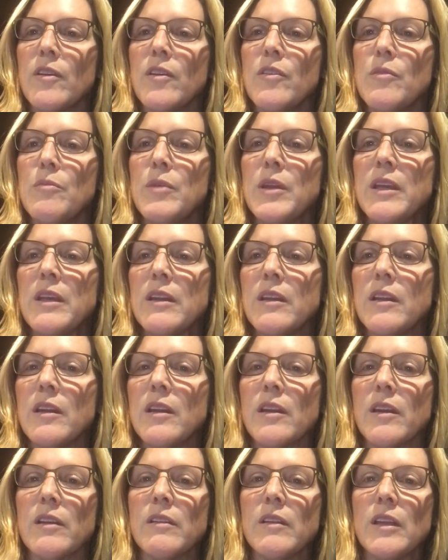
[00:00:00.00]
In the
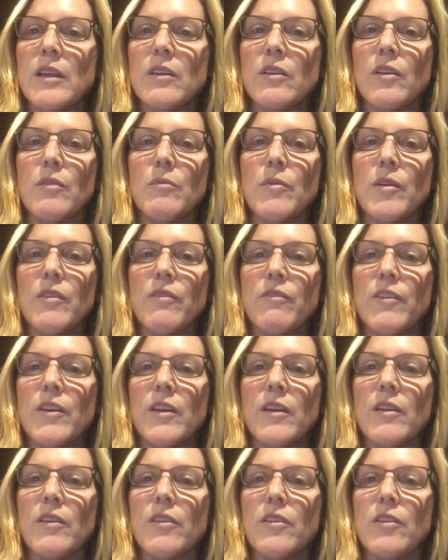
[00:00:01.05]
beginning, I leaned on my
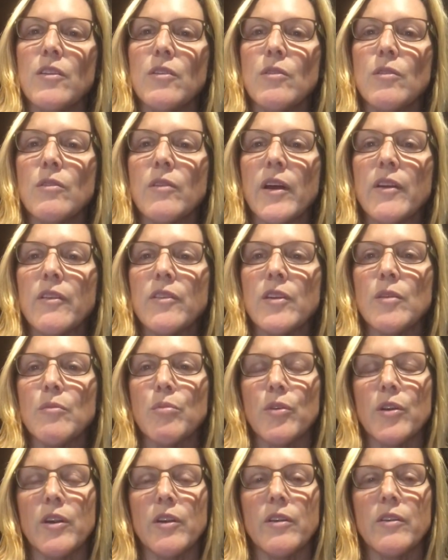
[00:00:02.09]
faith, utilizing
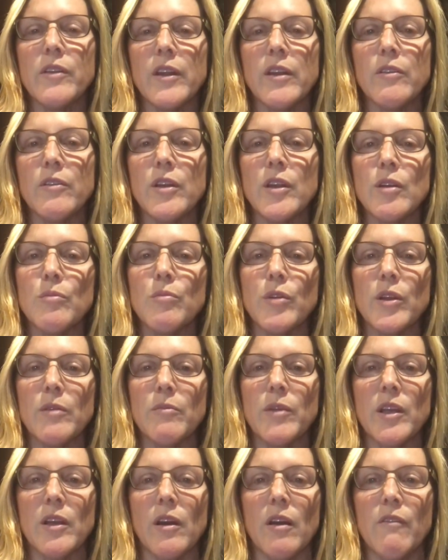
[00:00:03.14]
prayer daily to bring
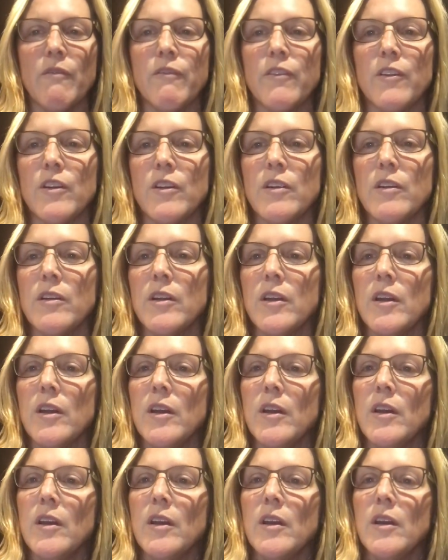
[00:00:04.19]
me comfort.
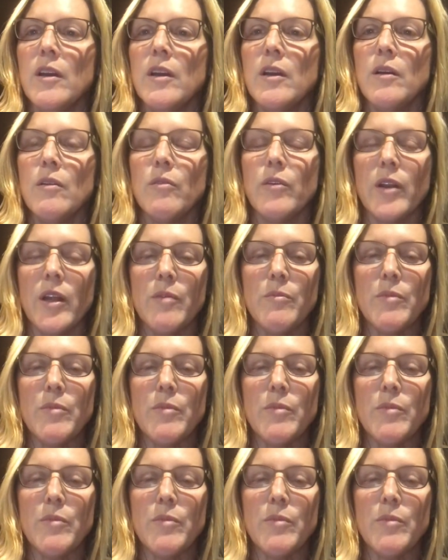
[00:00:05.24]
When I